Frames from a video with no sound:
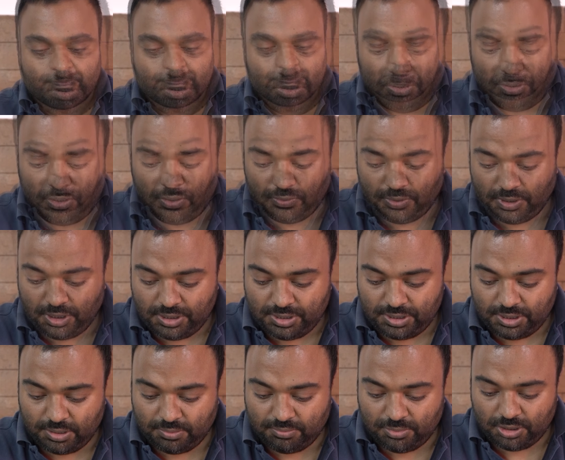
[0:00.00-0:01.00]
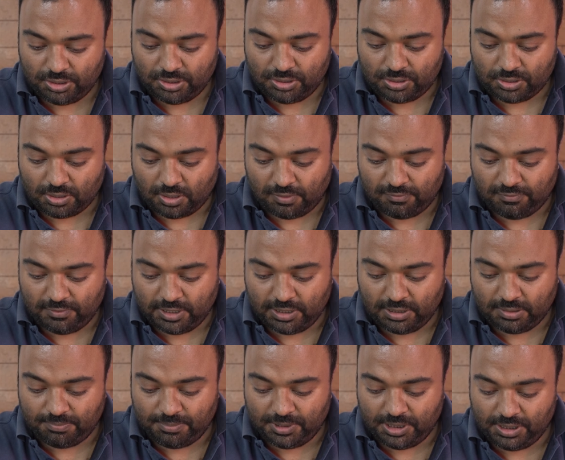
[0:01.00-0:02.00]
So this image of
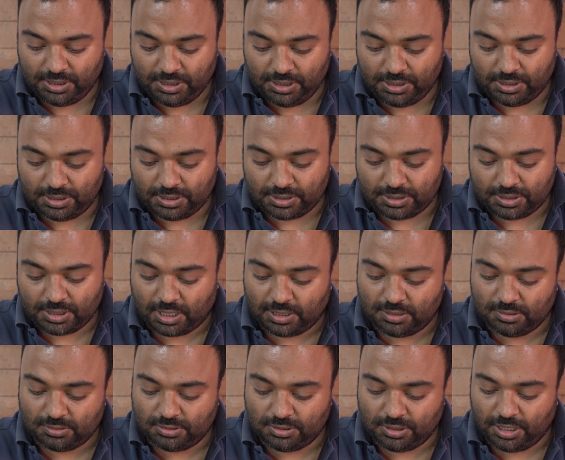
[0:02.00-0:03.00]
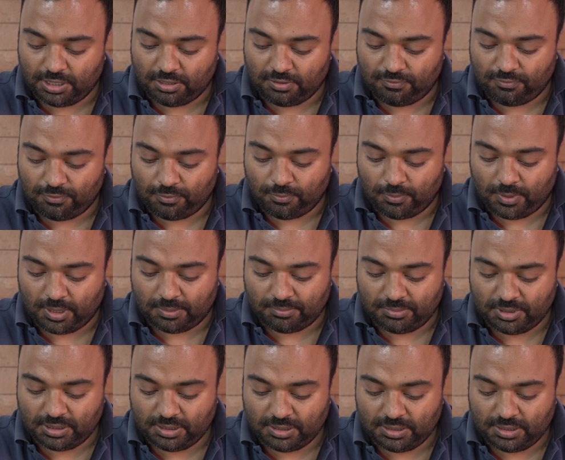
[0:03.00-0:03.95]
little bee eaters huddled together for warmth